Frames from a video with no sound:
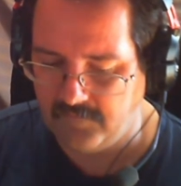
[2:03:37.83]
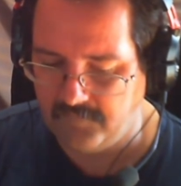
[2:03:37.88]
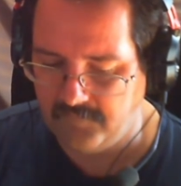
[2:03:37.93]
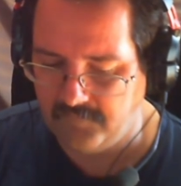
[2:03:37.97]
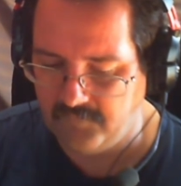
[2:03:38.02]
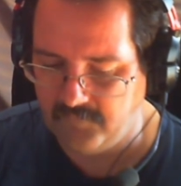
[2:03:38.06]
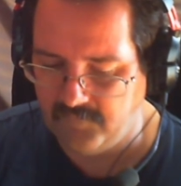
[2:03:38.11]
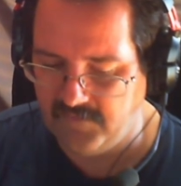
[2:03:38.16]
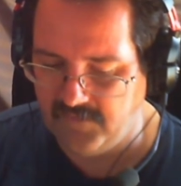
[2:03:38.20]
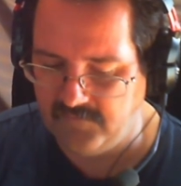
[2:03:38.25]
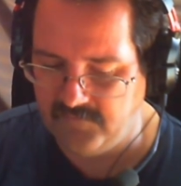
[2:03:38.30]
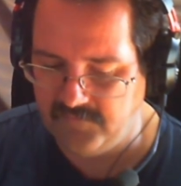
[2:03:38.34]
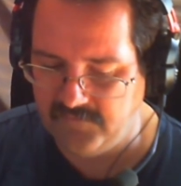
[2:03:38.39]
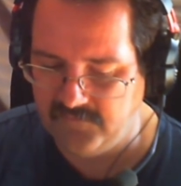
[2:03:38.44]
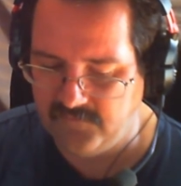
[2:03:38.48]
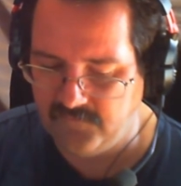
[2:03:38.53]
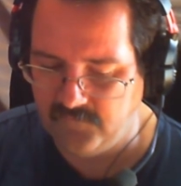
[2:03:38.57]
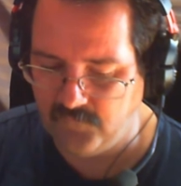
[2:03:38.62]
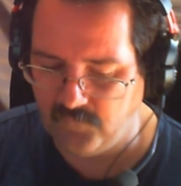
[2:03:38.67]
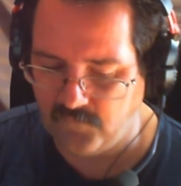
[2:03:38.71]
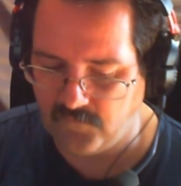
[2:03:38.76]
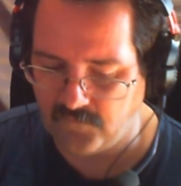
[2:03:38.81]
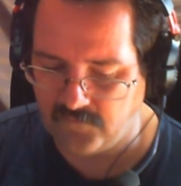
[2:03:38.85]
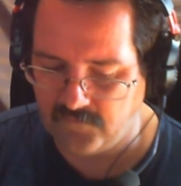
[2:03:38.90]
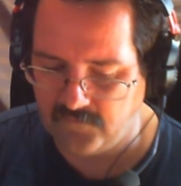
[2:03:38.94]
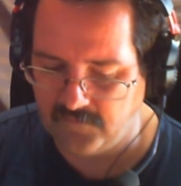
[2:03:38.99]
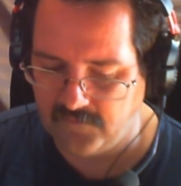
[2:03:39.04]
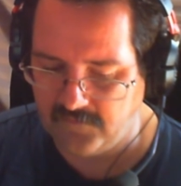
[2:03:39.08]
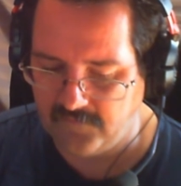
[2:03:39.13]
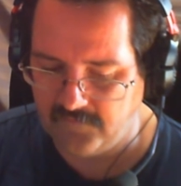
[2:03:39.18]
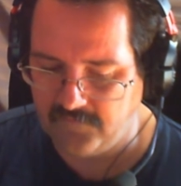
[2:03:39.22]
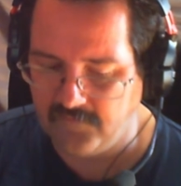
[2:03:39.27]
Maybe you were
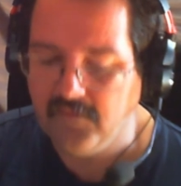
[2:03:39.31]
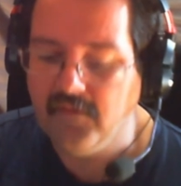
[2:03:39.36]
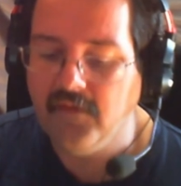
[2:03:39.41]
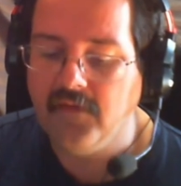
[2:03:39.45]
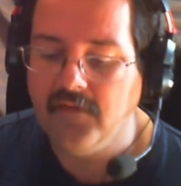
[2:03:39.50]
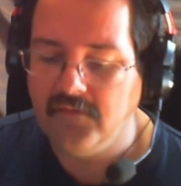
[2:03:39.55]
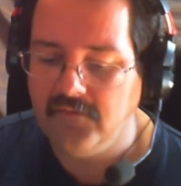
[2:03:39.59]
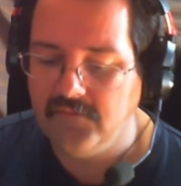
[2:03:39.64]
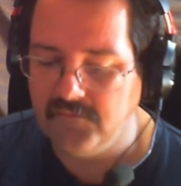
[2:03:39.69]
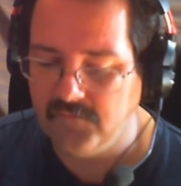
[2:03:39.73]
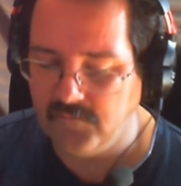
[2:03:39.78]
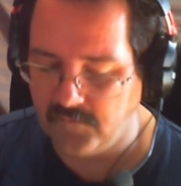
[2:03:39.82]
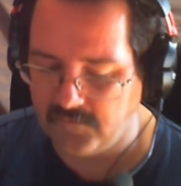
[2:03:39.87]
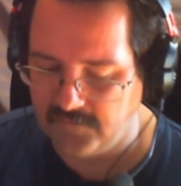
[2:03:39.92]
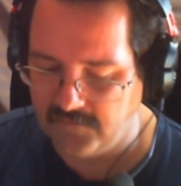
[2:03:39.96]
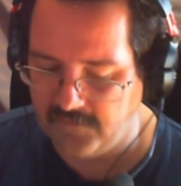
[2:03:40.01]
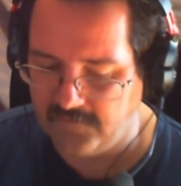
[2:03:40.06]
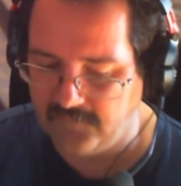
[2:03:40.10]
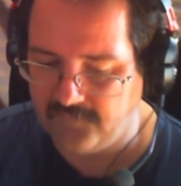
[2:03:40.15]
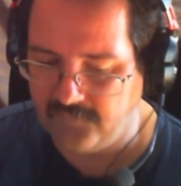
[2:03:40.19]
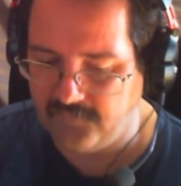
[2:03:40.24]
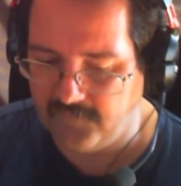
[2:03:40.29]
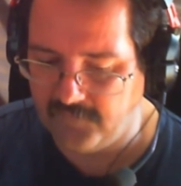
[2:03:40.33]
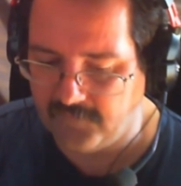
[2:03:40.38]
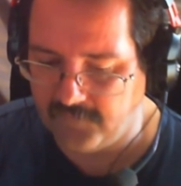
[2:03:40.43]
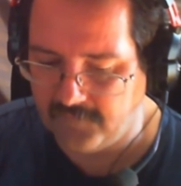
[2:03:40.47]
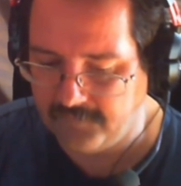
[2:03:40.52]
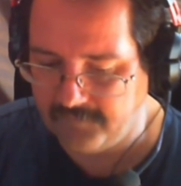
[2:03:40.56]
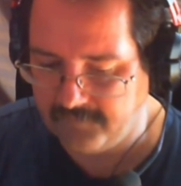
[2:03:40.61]
not. You were not foil.